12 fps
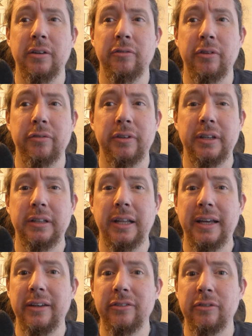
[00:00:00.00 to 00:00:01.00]
15
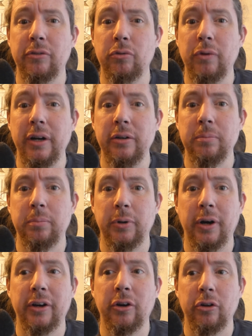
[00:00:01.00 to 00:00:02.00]
layers of the red,
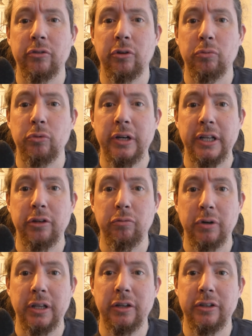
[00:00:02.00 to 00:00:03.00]
but I got a really,
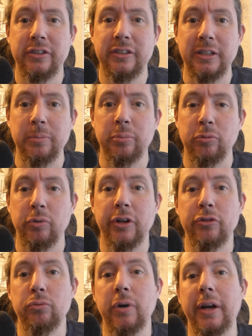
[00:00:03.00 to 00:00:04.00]
really deep,
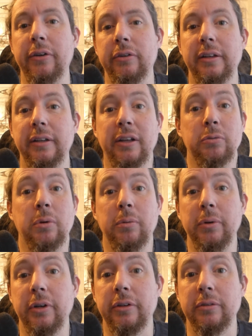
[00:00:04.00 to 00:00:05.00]
rich red, and that's what I
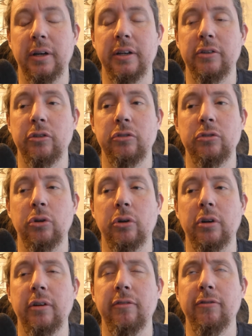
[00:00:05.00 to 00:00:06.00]
wanted. It just
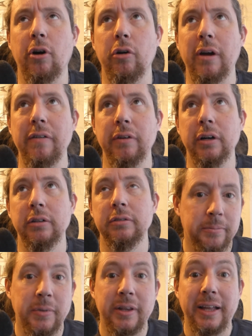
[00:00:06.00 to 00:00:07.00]
took forever.
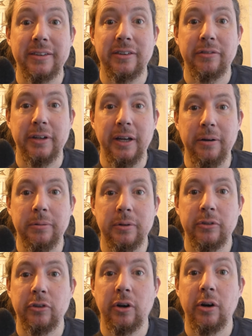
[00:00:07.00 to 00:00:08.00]
But that's it for now.
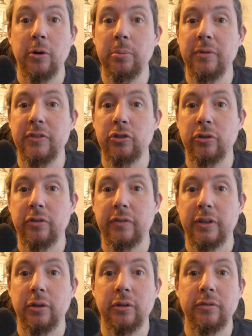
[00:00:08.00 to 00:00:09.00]
So I hope you've enjoyed the
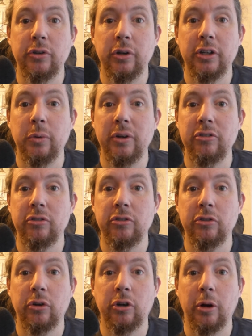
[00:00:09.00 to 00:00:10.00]
video, and if you've got any
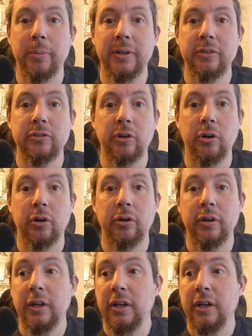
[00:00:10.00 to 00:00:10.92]
questions or comments, or